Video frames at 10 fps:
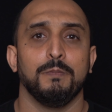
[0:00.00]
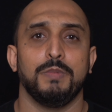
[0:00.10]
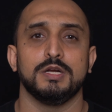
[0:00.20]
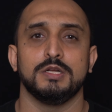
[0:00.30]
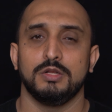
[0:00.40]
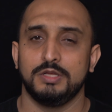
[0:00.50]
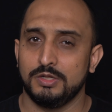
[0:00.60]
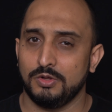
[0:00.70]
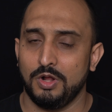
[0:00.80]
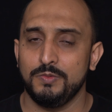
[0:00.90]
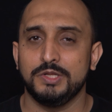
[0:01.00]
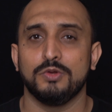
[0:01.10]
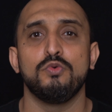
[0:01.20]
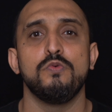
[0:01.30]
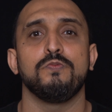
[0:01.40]
but there's always a
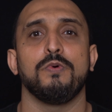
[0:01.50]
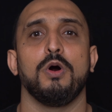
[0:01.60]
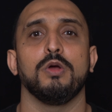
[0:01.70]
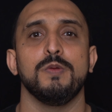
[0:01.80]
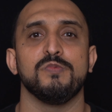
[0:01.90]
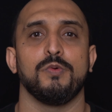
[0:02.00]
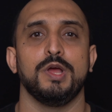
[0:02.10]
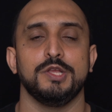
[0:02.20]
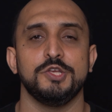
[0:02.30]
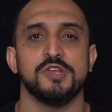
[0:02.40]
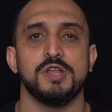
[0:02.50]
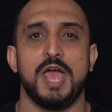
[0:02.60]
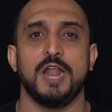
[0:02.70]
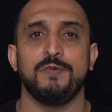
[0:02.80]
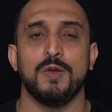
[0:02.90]
room for improvisation,
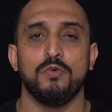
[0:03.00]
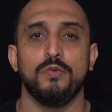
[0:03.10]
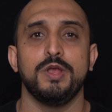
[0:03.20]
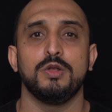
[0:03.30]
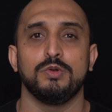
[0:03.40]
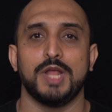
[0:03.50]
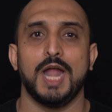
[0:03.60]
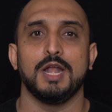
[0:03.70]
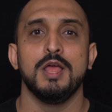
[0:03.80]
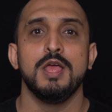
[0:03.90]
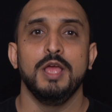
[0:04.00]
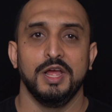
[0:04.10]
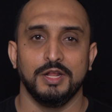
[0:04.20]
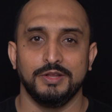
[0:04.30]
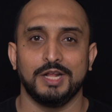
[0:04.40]
and we are moving to that
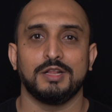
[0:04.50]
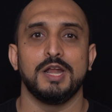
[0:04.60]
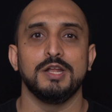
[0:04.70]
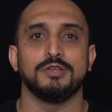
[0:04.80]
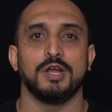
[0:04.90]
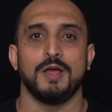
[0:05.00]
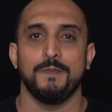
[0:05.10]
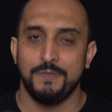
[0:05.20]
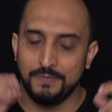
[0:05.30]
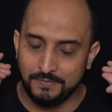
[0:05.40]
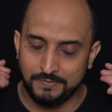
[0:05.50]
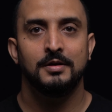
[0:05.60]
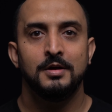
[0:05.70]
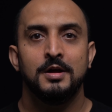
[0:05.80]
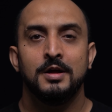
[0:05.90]
in the next lighting setup
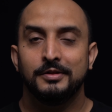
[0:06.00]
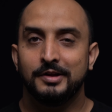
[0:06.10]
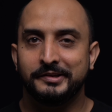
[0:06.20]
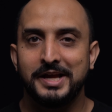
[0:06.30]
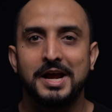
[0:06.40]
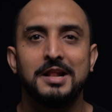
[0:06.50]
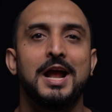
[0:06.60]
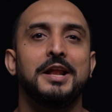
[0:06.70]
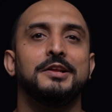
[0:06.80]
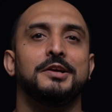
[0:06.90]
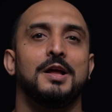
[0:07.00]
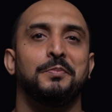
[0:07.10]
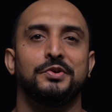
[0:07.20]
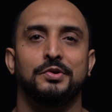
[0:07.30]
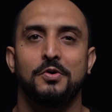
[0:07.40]
now. The second lighting
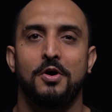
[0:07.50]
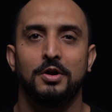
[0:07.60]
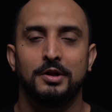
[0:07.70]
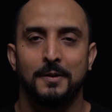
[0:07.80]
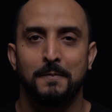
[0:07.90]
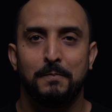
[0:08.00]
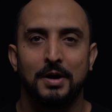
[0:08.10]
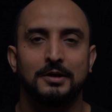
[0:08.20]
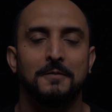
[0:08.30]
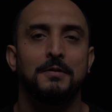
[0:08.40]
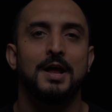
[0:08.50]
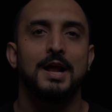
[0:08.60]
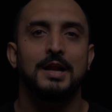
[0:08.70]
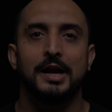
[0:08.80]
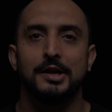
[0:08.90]
setup is called the
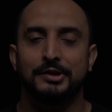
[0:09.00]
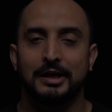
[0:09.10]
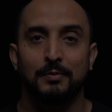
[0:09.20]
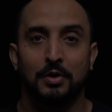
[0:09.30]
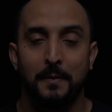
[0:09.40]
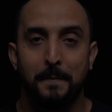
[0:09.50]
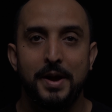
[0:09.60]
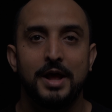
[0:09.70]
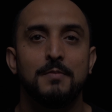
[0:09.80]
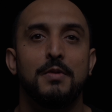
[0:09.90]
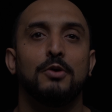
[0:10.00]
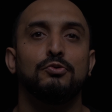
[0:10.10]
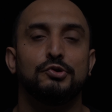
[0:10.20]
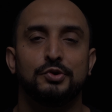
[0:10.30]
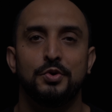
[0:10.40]
butterfly lighting setup or the
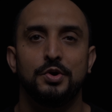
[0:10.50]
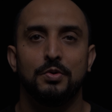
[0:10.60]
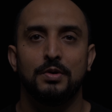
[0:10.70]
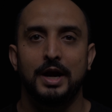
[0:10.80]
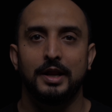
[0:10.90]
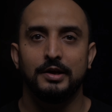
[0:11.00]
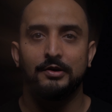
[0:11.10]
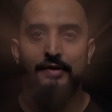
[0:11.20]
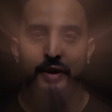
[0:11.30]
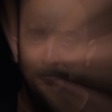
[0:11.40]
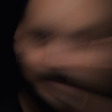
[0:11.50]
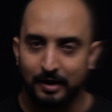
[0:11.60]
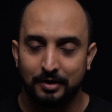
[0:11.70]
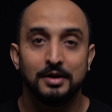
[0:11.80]
Paramount Studio lighting effect.